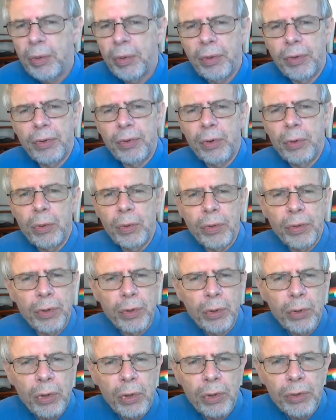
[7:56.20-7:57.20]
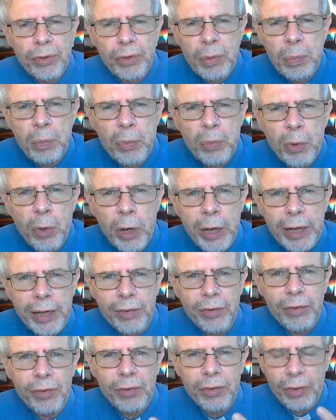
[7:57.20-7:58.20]
through God's
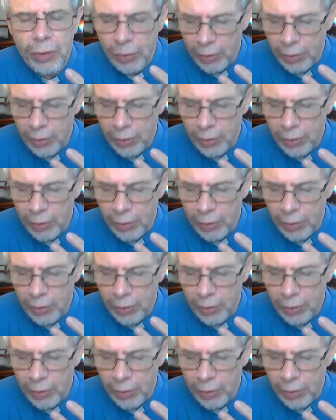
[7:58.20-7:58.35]
embrace, through